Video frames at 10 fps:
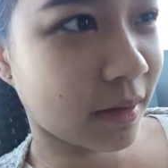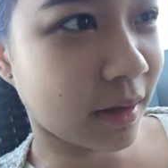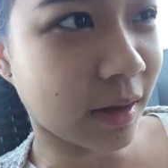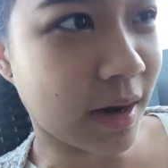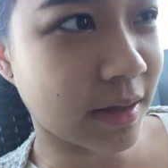
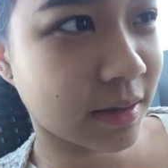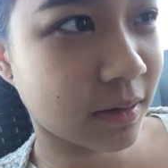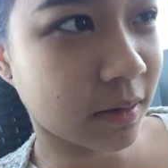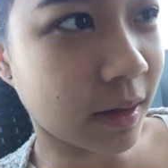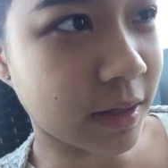the
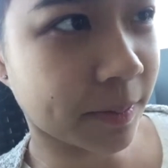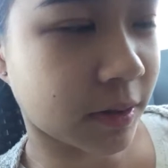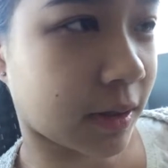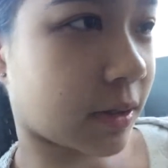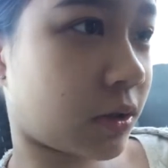last
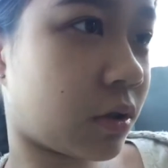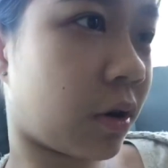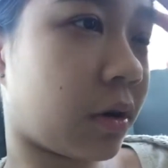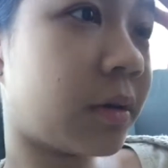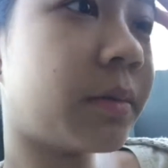person is
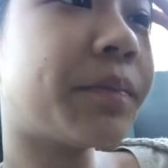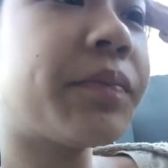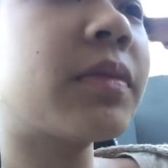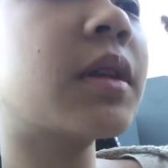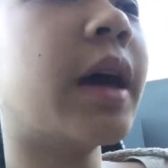Dawn.
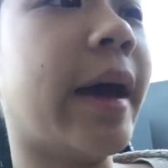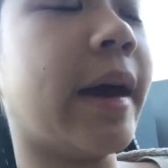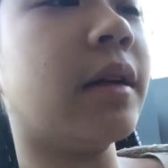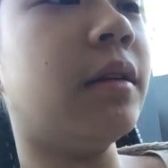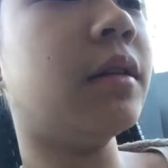
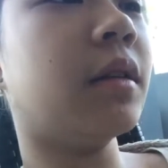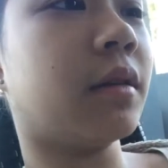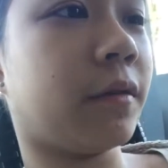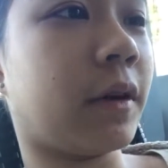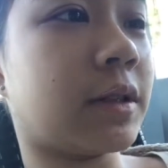And
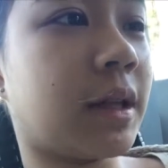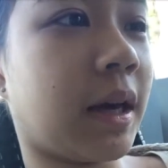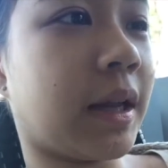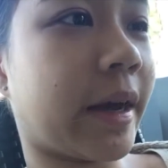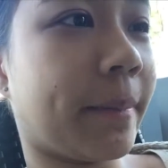the first
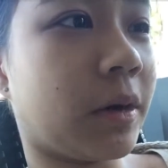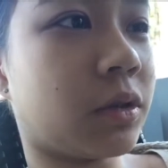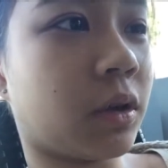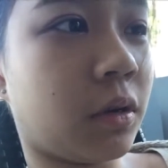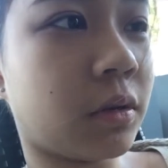thing I like
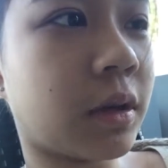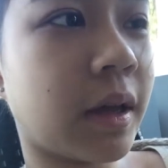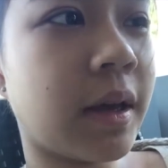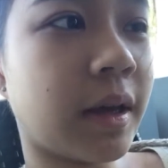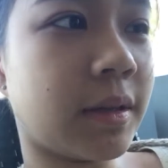about Dawn
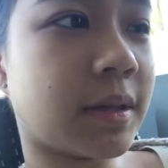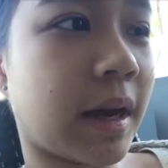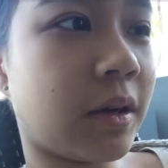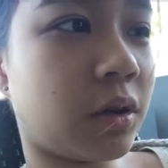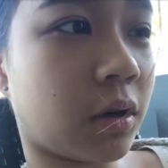is
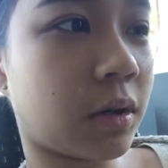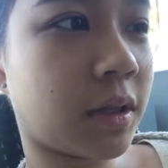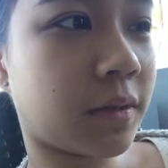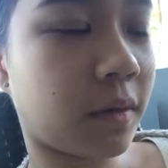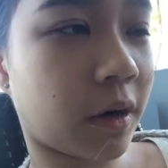that Dawn
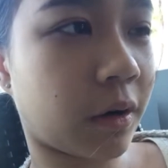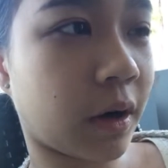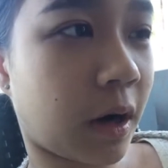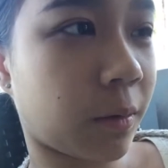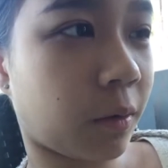is very
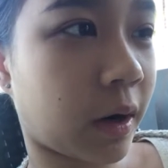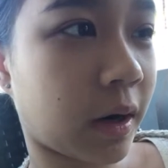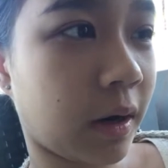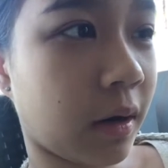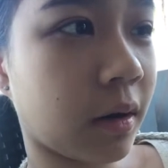
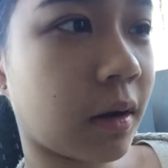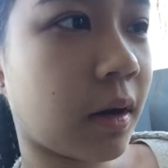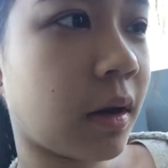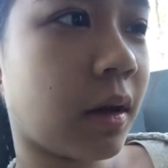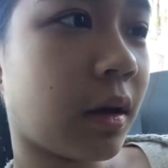hardworking.
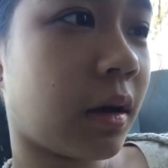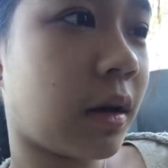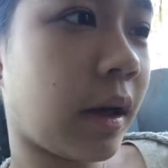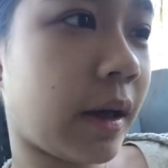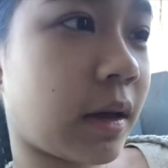
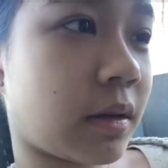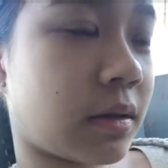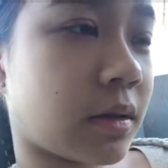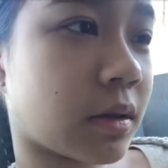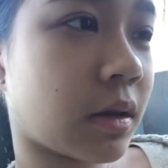
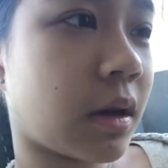And